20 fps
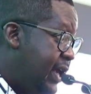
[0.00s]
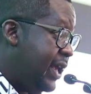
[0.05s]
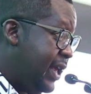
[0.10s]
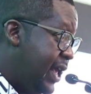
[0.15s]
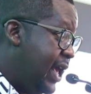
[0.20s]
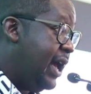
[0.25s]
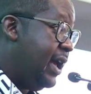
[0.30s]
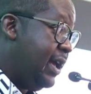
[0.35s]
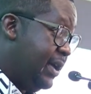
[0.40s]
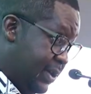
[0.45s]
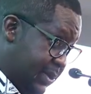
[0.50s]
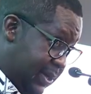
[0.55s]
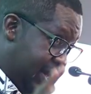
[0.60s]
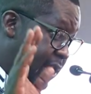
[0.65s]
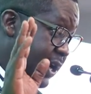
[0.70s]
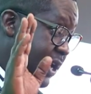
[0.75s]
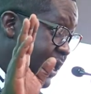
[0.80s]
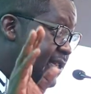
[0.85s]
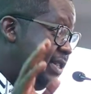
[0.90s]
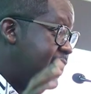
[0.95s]
Yeah,
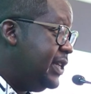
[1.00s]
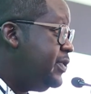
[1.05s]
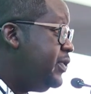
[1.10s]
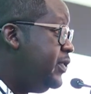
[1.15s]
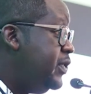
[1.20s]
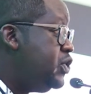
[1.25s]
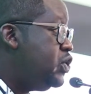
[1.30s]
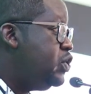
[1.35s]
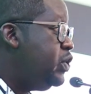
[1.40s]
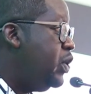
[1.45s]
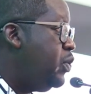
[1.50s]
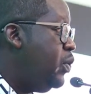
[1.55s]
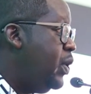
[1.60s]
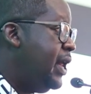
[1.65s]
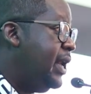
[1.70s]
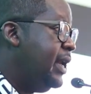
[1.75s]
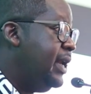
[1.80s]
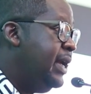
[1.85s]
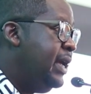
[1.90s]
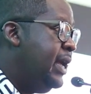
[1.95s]
and Netflix is doing
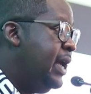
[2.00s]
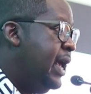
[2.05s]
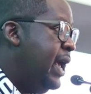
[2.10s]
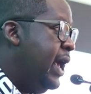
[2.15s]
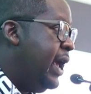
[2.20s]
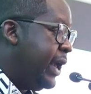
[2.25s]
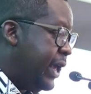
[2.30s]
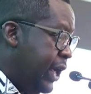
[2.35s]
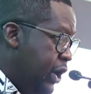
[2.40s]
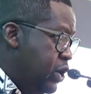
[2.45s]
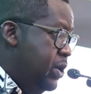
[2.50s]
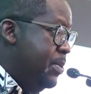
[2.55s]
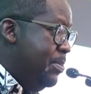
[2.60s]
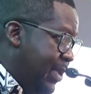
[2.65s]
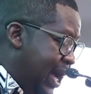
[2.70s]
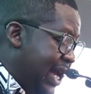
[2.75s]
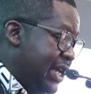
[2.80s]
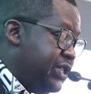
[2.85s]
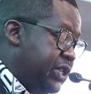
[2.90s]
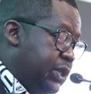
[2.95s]
well. Can you
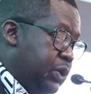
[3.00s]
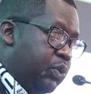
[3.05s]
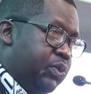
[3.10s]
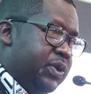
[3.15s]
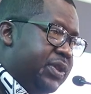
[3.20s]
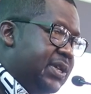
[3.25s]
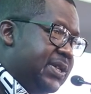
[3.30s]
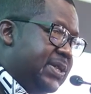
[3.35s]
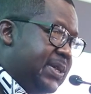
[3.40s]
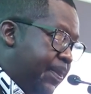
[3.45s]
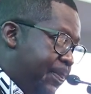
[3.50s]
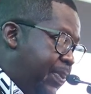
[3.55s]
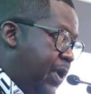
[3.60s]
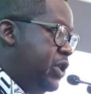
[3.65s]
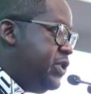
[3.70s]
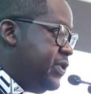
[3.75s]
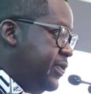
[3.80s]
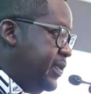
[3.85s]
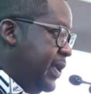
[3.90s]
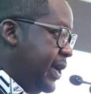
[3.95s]
imagine with the
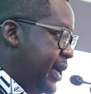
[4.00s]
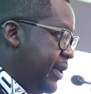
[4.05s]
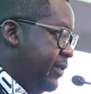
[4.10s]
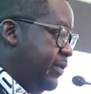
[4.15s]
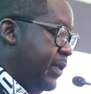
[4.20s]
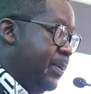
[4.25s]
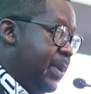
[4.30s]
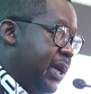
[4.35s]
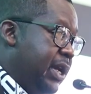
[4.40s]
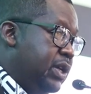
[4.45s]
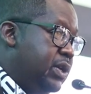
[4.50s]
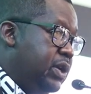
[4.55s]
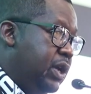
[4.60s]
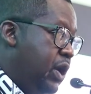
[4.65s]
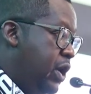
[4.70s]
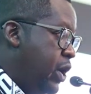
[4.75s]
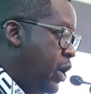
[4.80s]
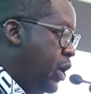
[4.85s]
support of the government?